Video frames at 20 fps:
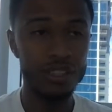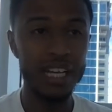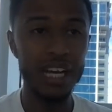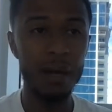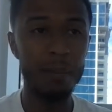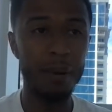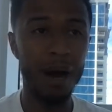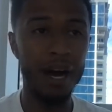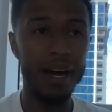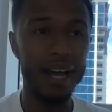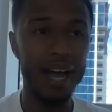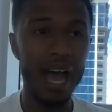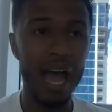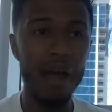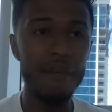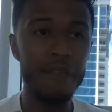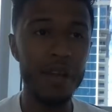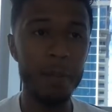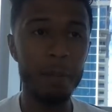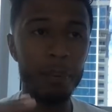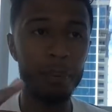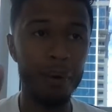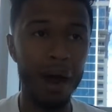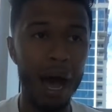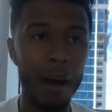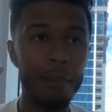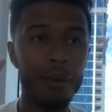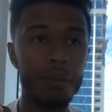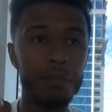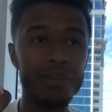think about it. Every
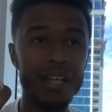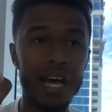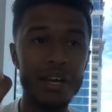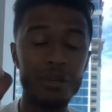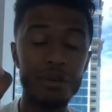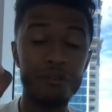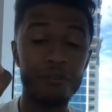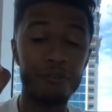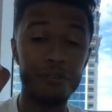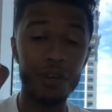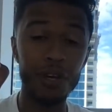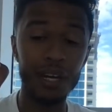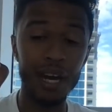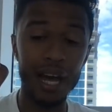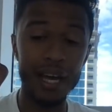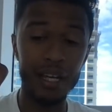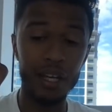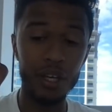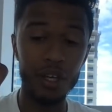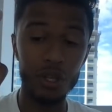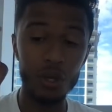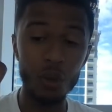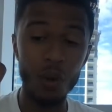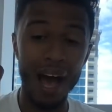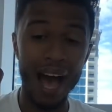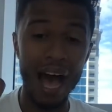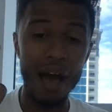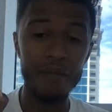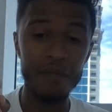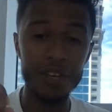problem that you feel like you
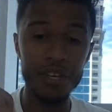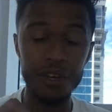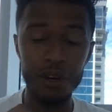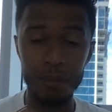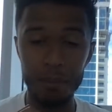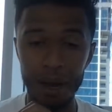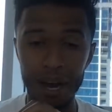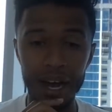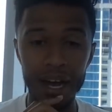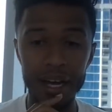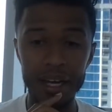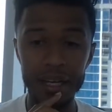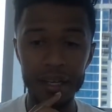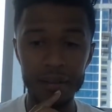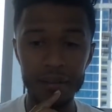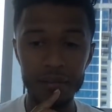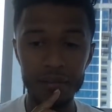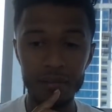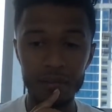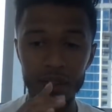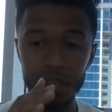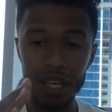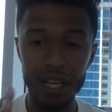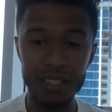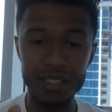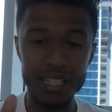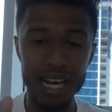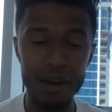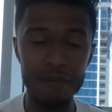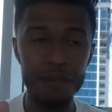have in your mind
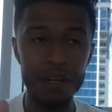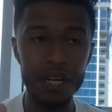is not